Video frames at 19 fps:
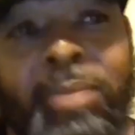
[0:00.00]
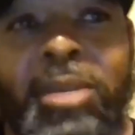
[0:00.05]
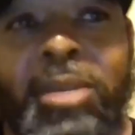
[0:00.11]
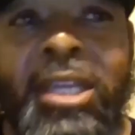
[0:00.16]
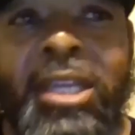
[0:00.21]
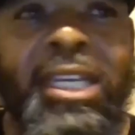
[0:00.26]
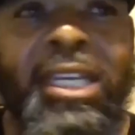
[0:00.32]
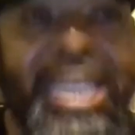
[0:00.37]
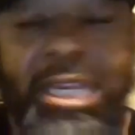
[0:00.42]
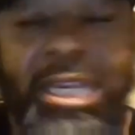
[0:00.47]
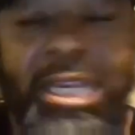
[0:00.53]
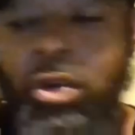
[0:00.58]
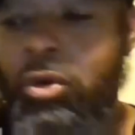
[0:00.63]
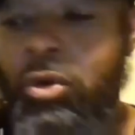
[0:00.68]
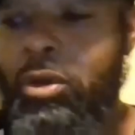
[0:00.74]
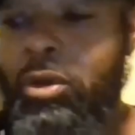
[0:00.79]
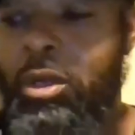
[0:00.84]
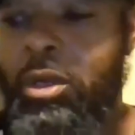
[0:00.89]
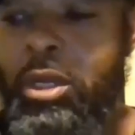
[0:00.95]
a
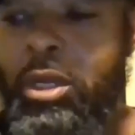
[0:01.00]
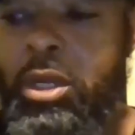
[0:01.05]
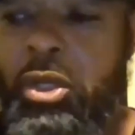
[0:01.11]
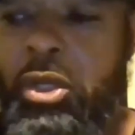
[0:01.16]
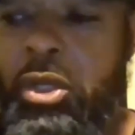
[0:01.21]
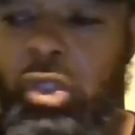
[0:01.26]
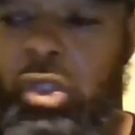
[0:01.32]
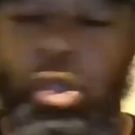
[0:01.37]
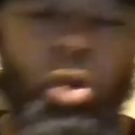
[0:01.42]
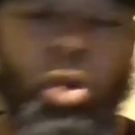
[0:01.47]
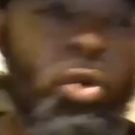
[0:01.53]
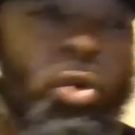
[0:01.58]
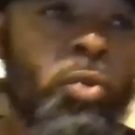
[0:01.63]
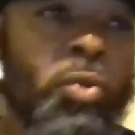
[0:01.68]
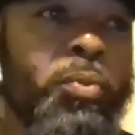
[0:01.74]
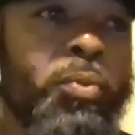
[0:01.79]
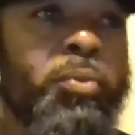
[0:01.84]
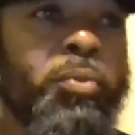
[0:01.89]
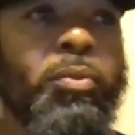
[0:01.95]
leader.
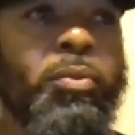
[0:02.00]
So